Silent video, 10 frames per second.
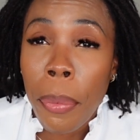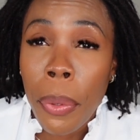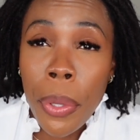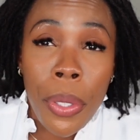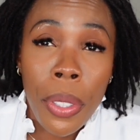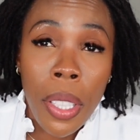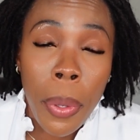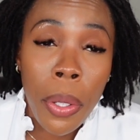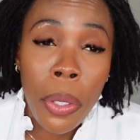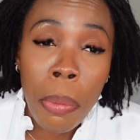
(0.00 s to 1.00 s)

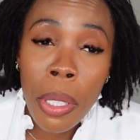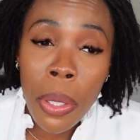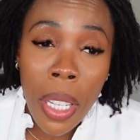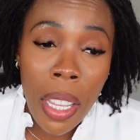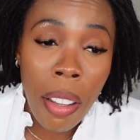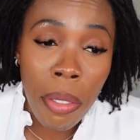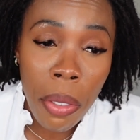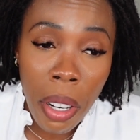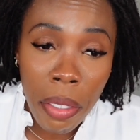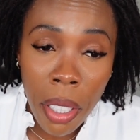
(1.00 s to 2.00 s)
were going to be together
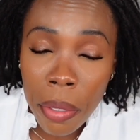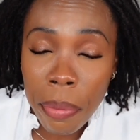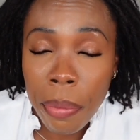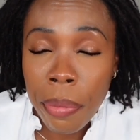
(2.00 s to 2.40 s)
forever.